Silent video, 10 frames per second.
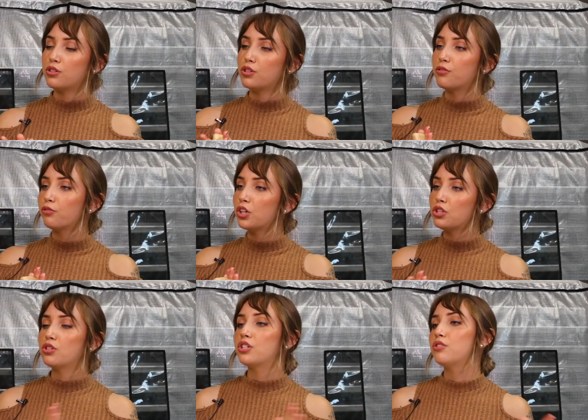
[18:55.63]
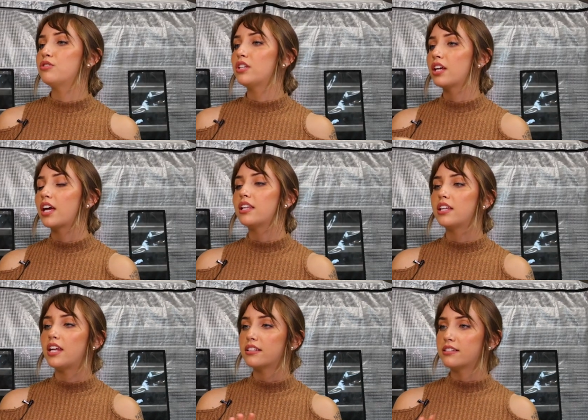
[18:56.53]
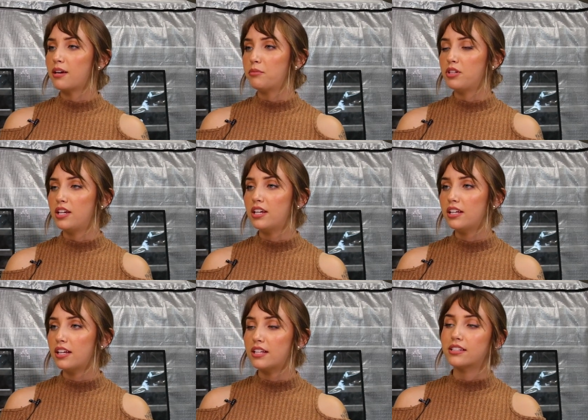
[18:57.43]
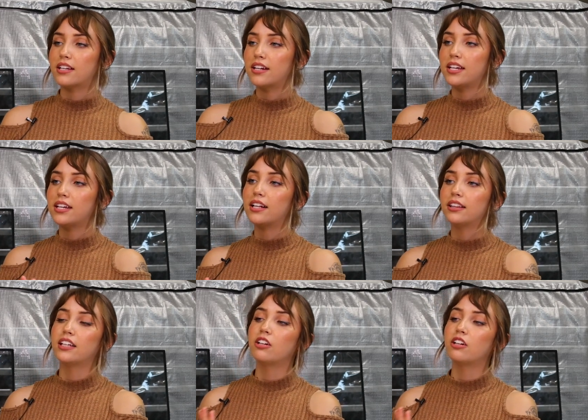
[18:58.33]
the freezer and use it again the next time you need it. It's gonna need a little